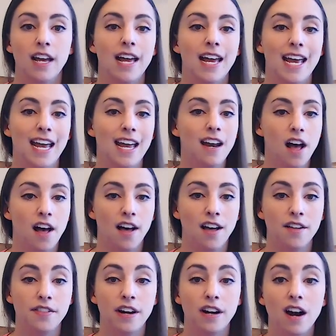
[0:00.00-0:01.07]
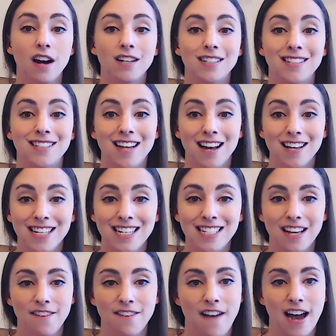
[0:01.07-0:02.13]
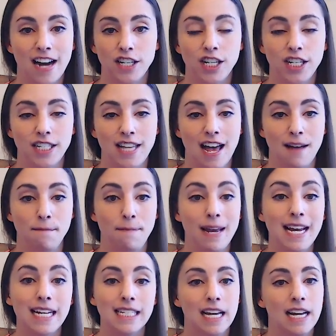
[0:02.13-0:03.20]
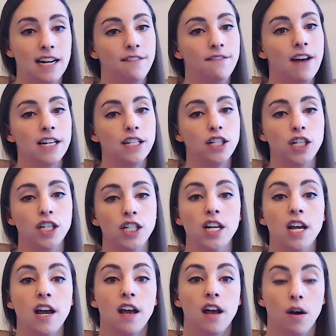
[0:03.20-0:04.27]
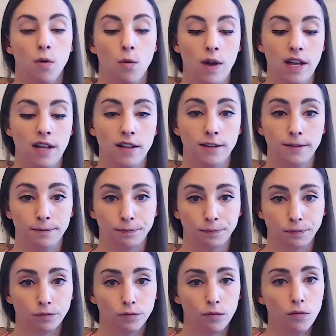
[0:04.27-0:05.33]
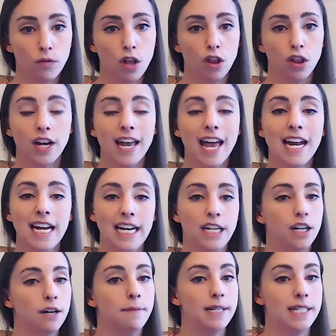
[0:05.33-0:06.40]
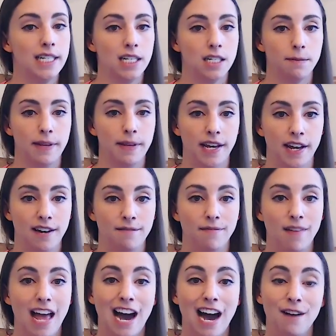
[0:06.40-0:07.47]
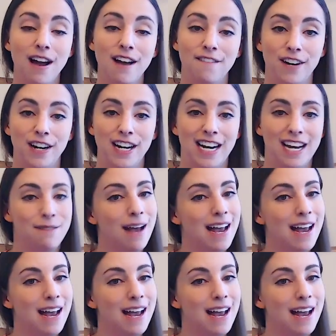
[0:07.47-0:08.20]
In all, there are dozens of factors that banks and investors will look at in your business plan. However, in my